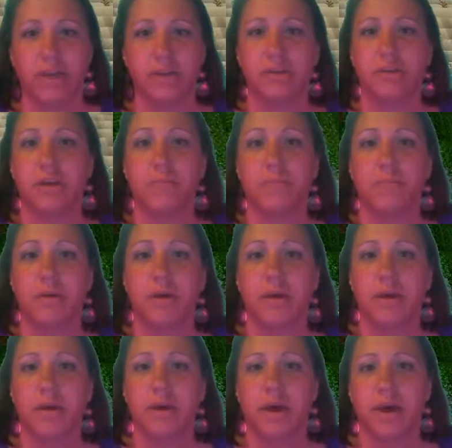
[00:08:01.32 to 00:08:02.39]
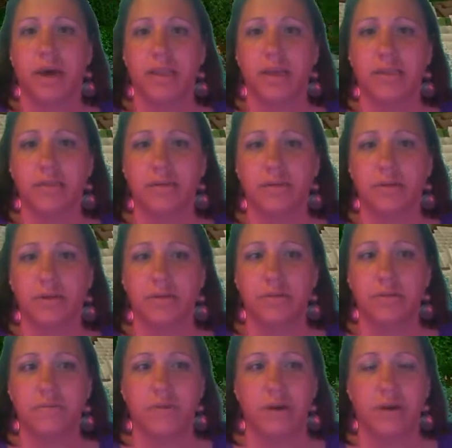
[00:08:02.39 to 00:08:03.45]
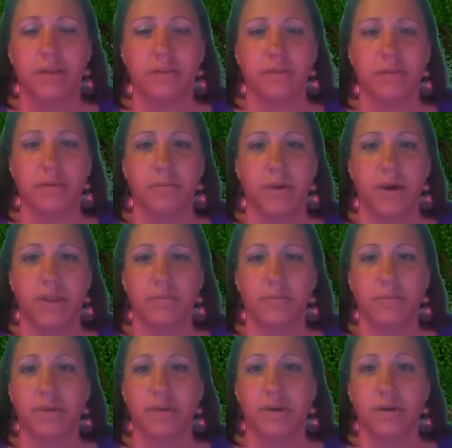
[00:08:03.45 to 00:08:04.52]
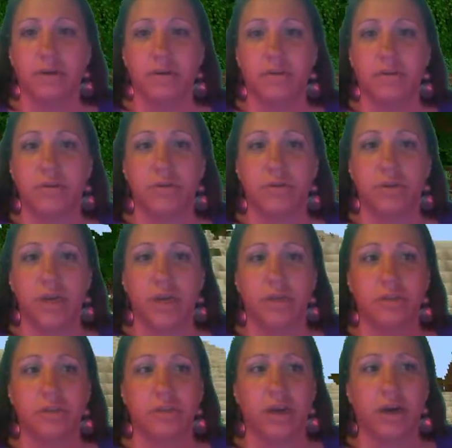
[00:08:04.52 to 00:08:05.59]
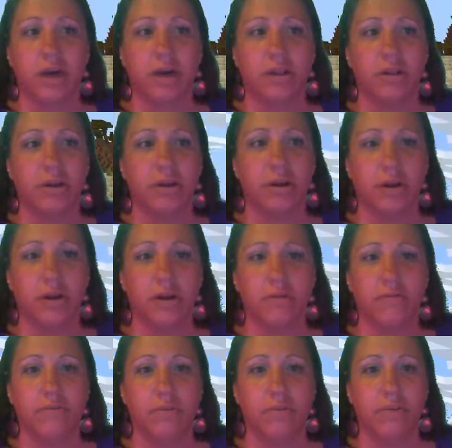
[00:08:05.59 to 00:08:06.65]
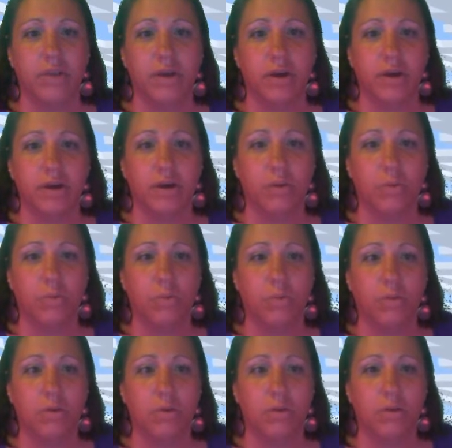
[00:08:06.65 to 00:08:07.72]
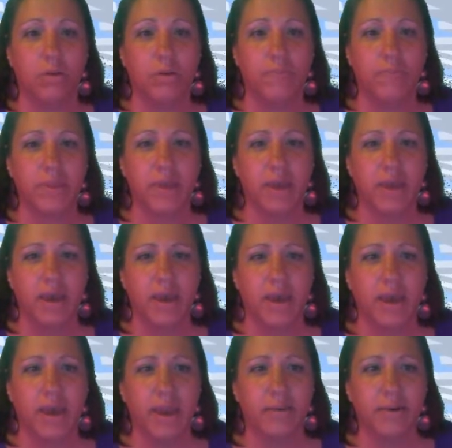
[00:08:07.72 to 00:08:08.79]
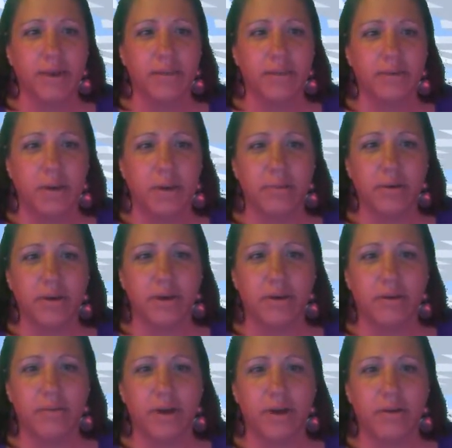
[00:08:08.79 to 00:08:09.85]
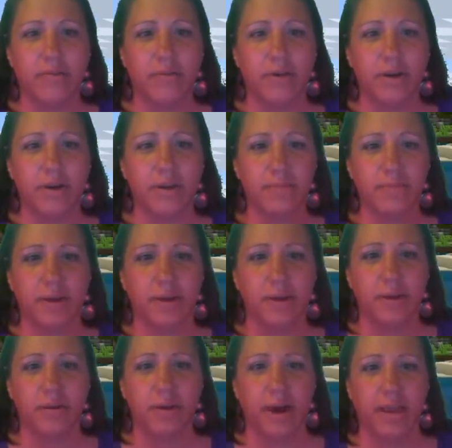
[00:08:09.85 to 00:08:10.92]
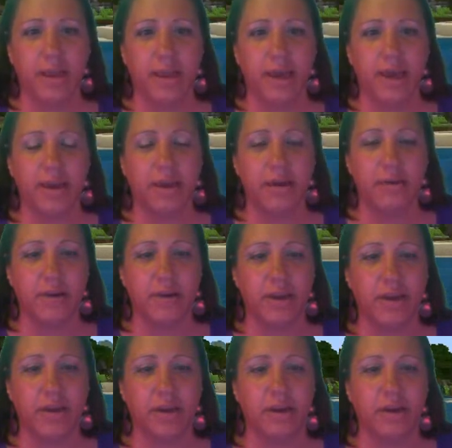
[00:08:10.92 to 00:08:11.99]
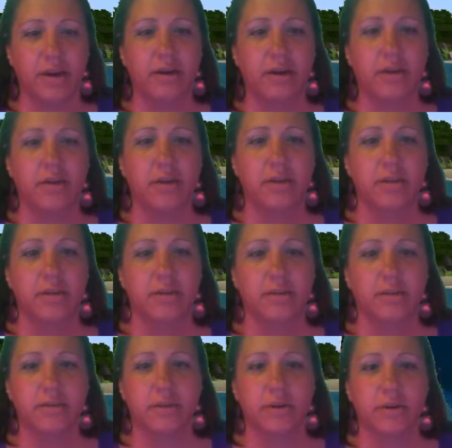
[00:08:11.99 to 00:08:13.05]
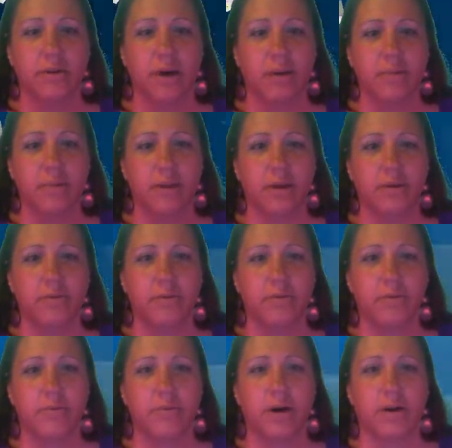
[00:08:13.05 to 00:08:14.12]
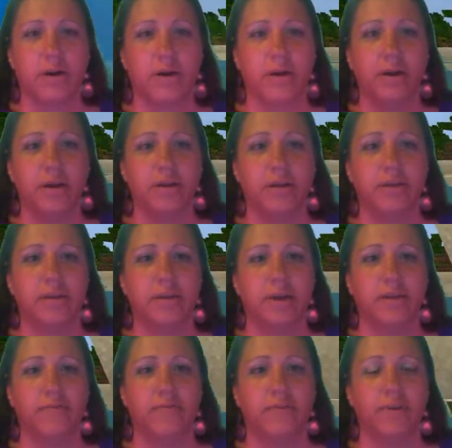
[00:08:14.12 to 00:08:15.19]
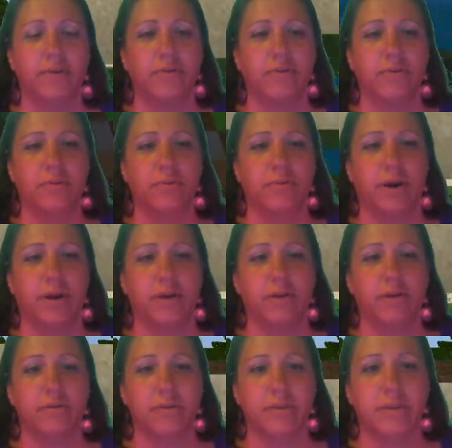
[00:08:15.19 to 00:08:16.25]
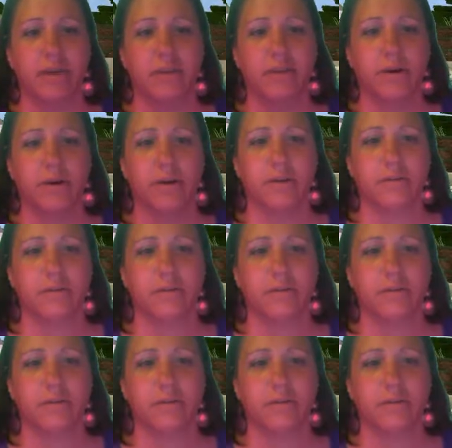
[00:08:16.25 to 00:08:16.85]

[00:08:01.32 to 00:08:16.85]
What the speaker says: sheep, unless of course you've got some other materials to change the color of the wool. Anyway, so I'm looking around for a good spot to go. I like it over here. So I'm going to go through the water, and you just kind of float through the water. Don't stay in the water too